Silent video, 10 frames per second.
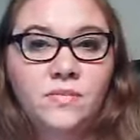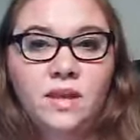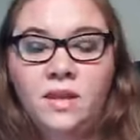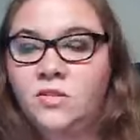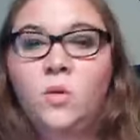
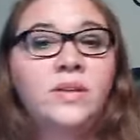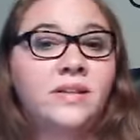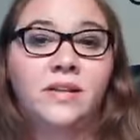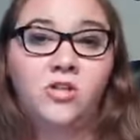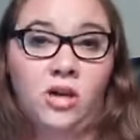It's always
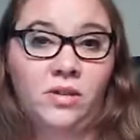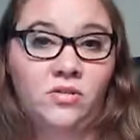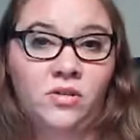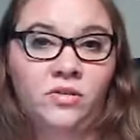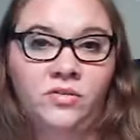going to change.
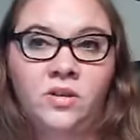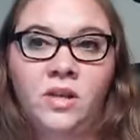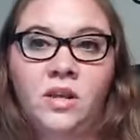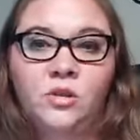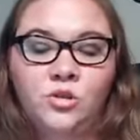There's
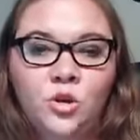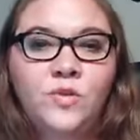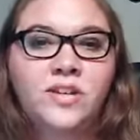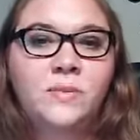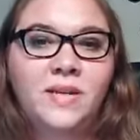
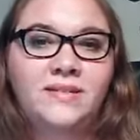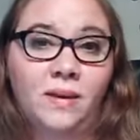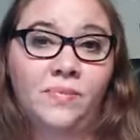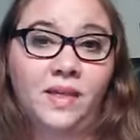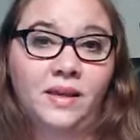always going to be
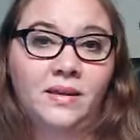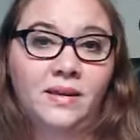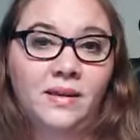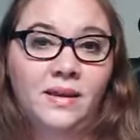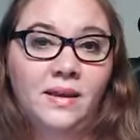something.
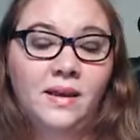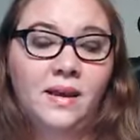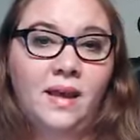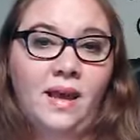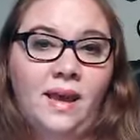
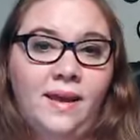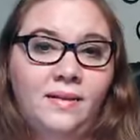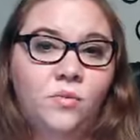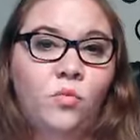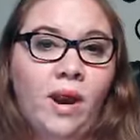
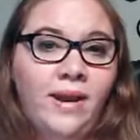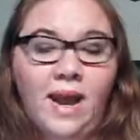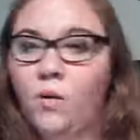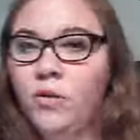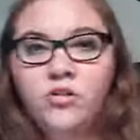And right
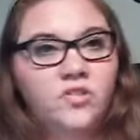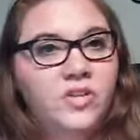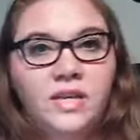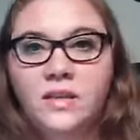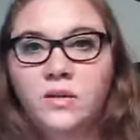now we're just
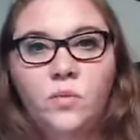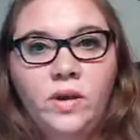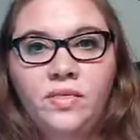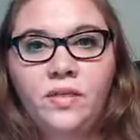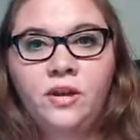dealing
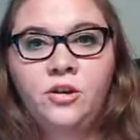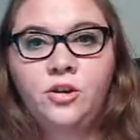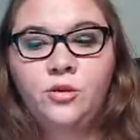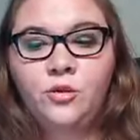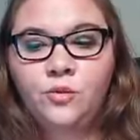with a
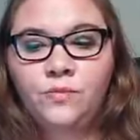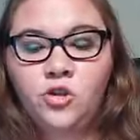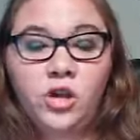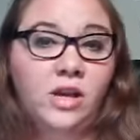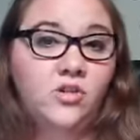new
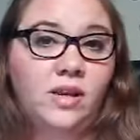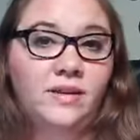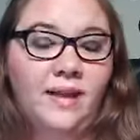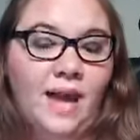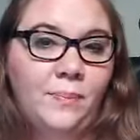change that has
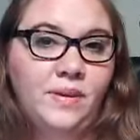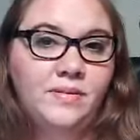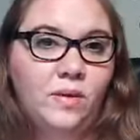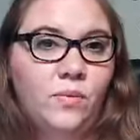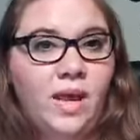happened
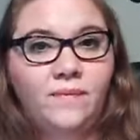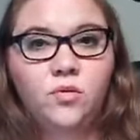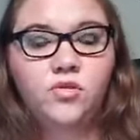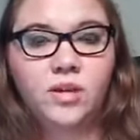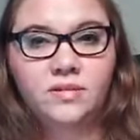that we have to
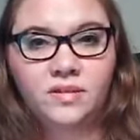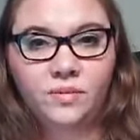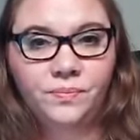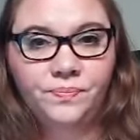adjust to.